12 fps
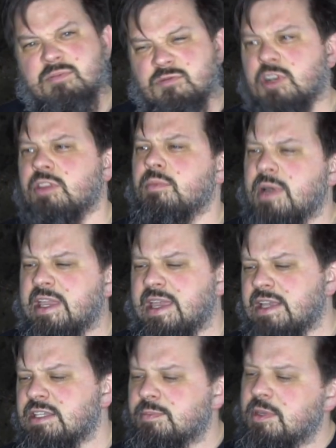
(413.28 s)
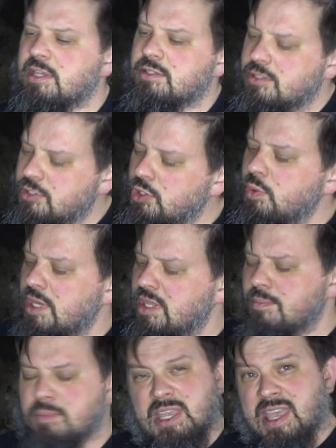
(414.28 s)
rhythm, I guess, because it's
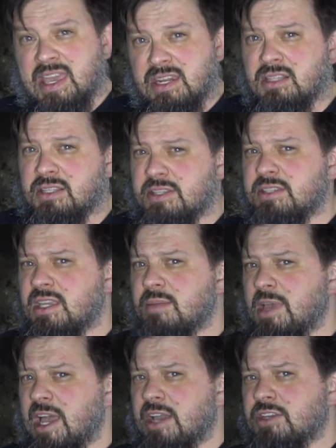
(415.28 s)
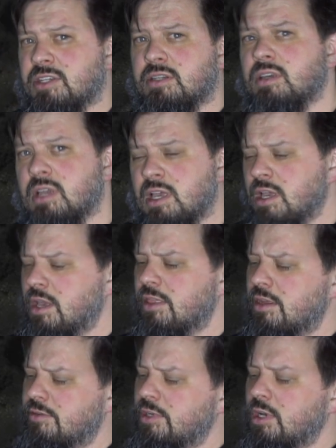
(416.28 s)
doing mechanically the same action
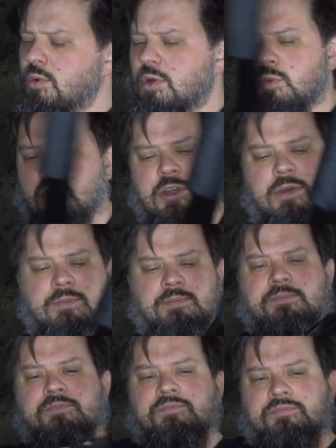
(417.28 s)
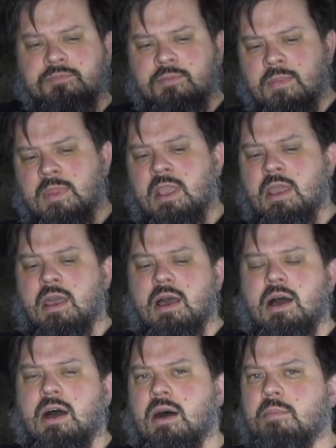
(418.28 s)
that a real one would.
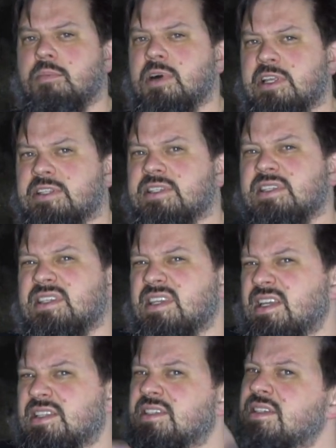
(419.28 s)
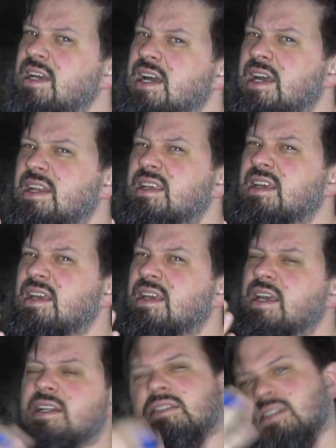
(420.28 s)
But it
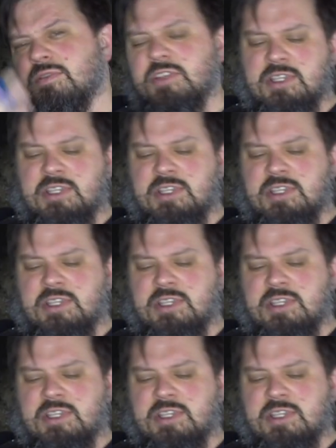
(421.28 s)
doesn't have the